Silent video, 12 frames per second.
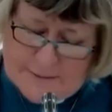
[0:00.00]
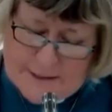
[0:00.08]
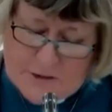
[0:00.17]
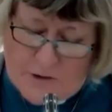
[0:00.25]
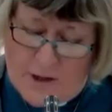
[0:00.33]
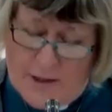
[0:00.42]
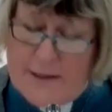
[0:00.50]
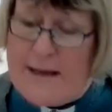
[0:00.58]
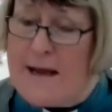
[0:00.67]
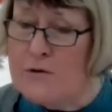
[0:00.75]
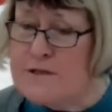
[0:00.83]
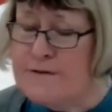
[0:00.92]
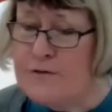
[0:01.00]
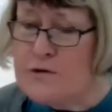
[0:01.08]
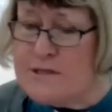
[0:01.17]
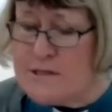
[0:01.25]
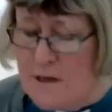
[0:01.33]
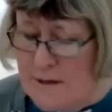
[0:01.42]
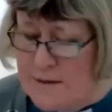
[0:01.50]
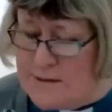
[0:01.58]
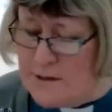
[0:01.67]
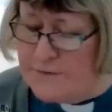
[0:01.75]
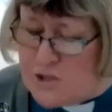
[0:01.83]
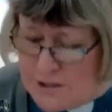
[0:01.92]
They're crying out for signs
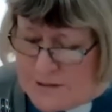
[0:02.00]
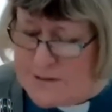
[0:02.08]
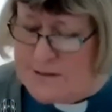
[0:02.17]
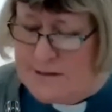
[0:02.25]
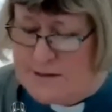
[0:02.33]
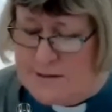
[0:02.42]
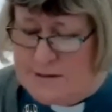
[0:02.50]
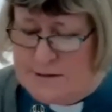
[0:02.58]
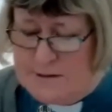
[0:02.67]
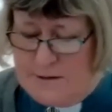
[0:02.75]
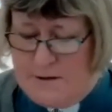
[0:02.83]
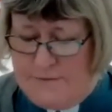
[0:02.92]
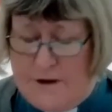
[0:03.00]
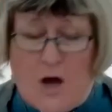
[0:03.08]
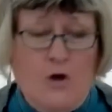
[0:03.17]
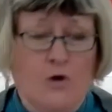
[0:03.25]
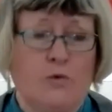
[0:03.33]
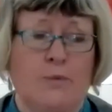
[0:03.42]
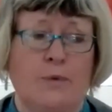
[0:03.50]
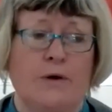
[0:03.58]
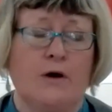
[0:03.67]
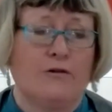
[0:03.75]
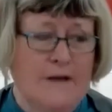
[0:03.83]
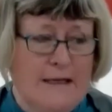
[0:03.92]
of justice, of hope,
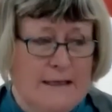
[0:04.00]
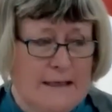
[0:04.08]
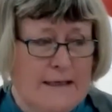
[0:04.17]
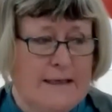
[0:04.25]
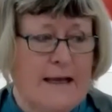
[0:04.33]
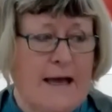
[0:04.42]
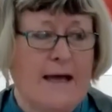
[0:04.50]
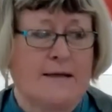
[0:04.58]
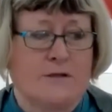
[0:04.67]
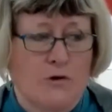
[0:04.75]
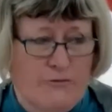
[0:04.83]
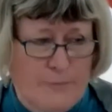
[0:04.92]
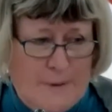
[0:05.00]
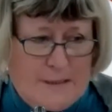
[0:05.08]
of healing, and of